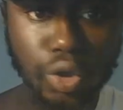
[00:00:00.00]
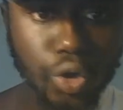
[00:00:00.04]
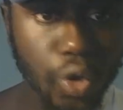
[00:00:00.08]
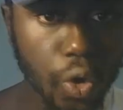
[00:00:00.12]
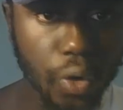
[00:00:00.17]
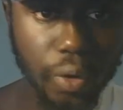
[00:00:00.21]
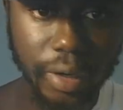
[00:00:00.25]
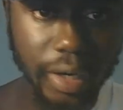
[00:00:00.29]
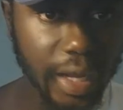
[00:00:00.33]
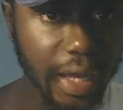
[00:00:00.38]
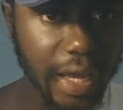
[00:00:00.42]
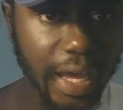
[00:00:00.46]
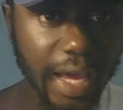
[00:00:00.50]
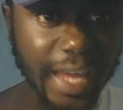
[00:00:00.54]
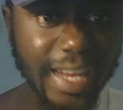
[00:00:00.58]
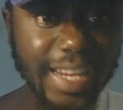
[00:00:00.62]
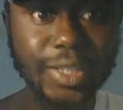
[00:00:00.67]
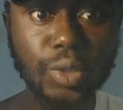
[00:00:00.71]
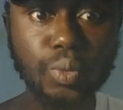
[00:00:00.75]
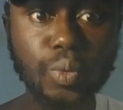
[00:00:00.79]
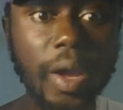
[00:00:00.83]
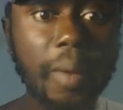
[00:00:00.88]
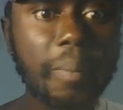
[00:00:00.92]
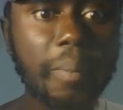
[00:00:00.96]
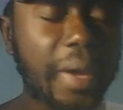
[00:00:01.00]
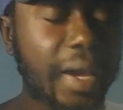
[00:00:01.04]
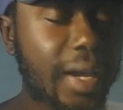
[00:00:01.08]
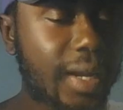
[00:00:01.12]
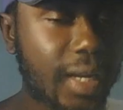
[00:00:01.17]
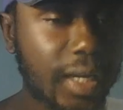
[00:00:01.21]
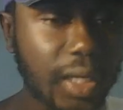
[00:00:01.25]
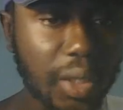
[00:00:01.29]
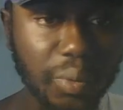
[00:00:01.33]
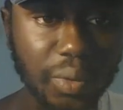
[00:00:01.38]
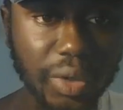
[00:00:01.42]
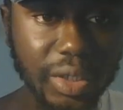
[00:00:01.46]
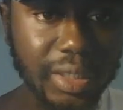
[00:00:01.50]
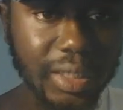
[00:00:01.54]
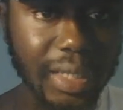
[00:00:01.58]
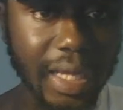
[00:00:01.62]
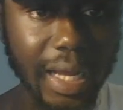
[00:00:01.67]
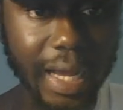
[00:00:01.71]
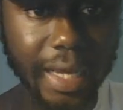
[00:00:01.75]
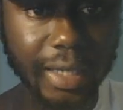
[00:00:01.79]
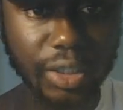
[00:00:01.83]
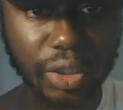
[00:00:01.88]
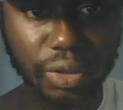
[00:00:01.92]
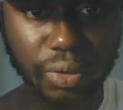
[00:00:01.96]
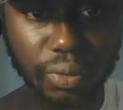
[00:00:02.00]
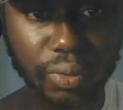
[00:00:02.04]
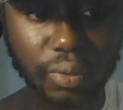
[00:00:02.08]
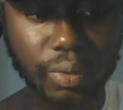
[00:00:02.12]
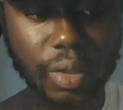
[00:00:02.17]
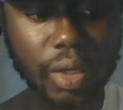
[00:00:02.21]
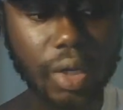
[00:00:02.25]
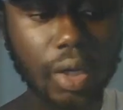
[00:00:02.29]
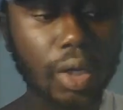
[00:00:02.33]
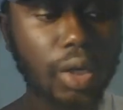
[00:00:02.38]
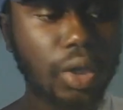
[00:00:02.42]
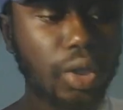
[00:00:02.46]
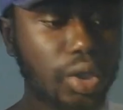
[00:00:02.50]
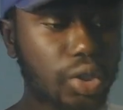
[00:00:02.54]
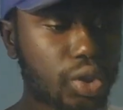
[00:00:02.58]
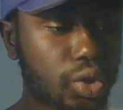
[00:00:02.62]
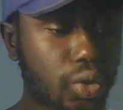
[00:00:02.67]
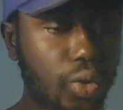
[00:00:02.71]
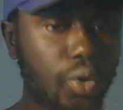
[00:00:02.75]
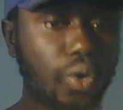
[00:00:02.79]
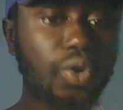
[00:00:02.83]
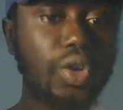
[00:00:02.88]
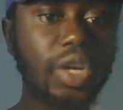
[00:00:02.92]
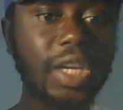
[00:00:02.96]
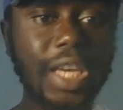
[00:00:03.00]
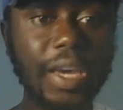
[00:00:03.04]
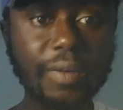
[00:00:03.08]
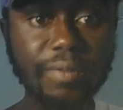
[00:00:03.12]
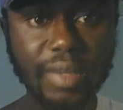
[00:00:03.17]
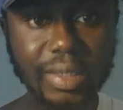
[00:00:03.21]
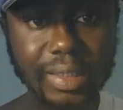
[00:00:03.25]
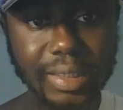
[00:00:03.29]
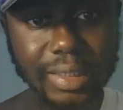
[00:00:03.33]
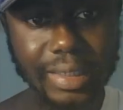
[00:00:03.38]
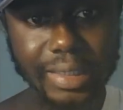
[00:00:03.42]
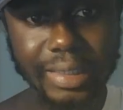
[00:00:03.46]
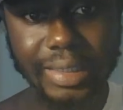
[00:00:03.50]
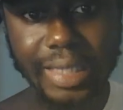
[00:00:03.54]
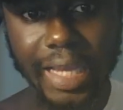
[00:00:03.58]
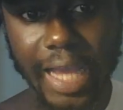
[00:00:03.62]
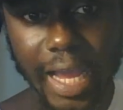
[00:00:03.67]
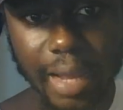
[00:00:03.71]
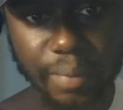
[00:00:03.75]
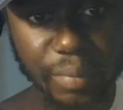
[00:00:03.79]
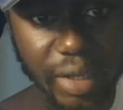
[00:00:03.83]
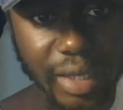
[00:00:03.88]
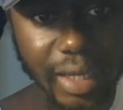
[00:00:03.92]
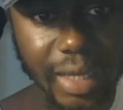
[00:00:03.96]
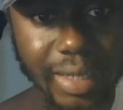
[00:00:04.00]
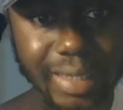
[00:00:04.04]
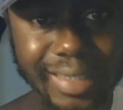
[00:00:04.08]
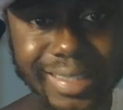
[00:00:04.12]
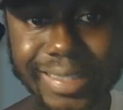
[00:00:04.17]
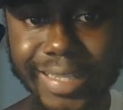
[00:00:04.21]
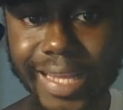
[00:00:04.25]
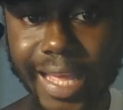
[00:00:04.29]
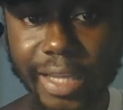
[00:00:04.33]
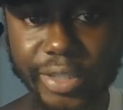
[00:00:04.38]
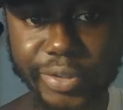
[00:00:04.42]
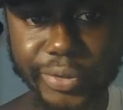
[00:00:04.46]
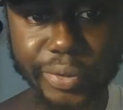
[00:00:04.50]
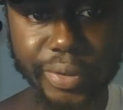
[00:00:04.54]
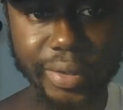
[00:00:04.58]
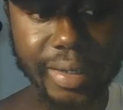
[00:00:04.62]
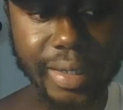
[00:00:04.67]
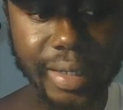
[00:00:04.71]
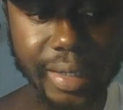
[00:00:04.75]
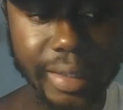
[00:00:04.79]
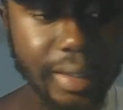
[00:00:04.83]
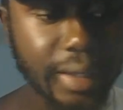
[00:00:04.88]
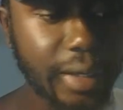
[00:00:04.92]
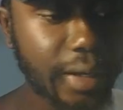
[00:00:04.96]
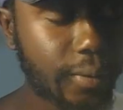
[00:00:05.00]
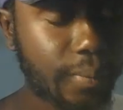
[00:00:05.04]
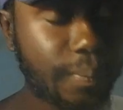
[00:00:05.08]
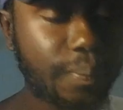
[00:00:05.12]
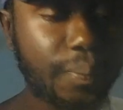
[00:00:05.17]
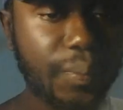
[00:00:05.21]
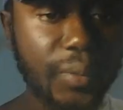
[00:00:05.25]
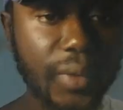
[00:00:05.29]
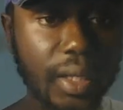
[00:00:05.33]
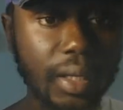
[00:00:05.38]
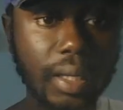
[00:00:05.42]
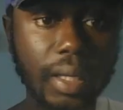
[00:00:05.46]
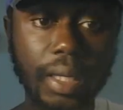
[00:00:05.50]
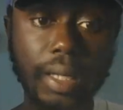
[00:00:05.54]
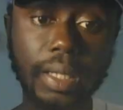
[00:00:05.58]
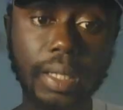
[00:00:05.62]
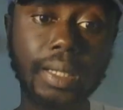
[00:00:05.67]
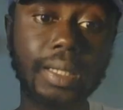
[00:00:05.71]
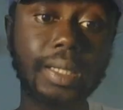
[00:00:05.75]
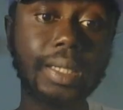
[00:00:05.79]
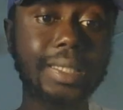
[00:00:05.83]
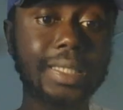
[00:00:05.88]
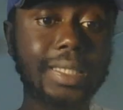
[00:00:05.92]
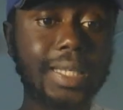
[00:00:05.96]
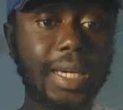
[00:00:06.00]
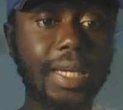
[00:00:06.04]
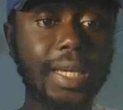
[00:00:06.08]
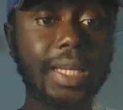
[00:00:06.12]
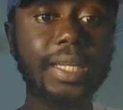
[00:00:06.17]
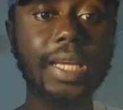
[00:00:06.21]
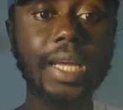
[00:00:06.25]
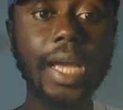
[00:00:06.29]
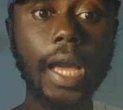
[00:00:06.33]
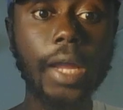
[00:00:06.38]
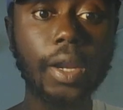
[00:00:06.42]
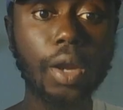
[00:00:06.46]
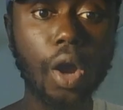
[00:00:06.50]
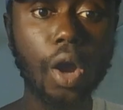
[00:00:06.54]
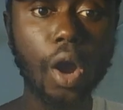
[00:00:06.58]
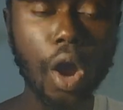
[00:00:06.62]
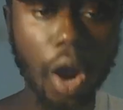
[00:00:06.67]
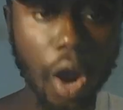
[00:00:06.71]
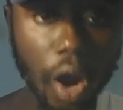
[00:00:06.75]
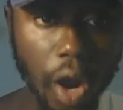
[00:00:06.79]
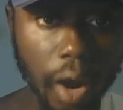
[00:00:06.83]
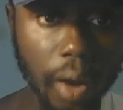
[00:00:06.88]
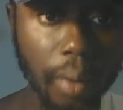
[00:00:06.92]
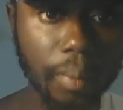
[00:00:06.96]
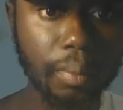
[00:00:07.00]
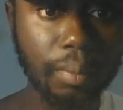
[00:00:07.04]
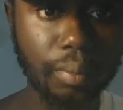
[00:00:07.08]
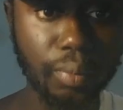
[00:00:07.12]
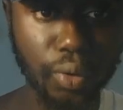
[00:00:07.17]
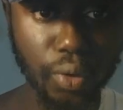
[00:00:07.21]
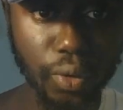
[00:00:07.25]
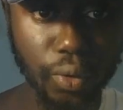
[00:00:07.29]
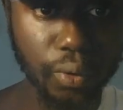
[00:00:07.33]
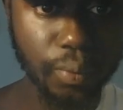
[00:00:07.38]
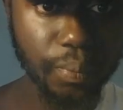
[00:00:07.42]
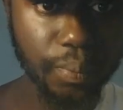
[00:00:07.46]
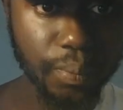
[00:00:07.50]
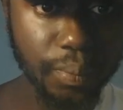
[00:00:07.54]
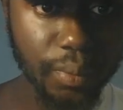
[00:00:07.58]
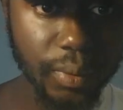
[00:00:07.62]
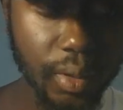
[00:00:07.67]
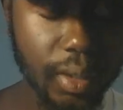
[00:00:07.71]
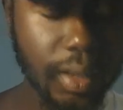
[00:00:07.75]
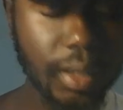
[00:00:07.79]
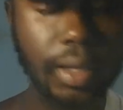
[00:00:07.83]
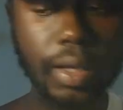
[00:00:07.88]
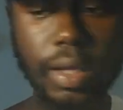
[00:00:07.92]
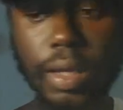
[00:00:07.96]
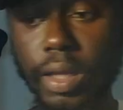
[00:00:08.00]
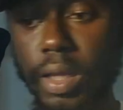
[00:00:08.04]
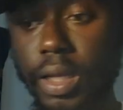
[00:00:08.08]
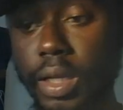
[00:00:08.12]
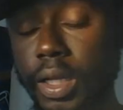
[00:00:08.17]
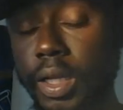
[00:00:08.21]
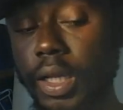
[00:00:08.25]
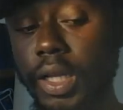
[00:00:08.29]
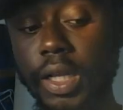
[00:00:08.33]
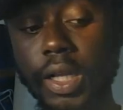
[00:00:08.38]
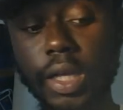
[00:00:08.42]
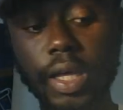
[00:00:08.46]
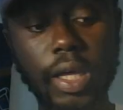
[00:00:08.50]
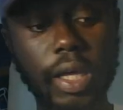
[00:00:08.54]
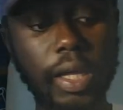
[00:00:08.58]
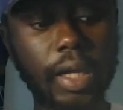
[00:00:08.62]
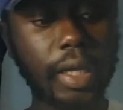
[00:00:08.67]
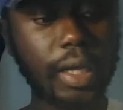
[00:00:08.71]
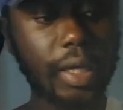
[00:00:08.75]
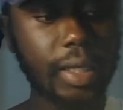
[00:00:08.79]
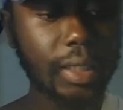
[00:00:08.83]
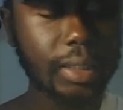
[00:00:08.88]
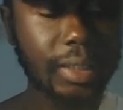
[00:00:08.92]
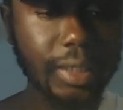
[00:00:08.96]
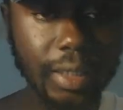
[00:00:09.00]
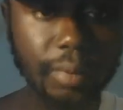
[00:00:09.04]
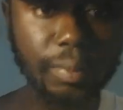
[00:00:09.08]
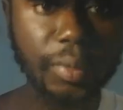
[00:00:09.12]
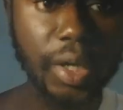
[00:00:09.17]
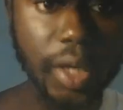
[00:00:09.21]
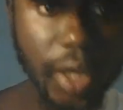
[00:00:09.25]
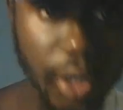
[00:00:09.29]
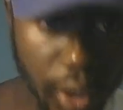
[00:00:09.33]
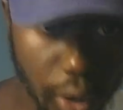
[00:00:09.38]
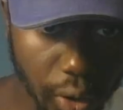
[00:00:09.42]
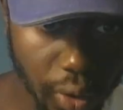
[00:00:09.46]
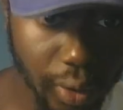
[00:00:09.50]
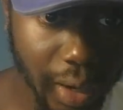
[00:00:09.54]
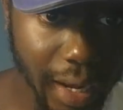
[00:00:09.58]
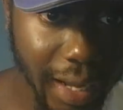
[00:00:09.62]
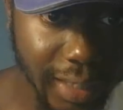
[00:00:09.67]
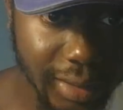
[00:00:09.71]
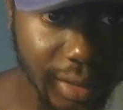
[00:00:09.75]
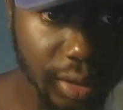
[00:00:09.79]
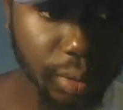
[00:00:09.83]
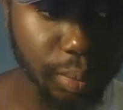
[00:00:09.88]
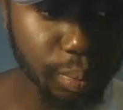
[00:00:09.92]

doing that, and he's way bigger than he was in high school. So you give this kid time to get his legs underneath him. This kid got an arm, bro. Kasim Hill has a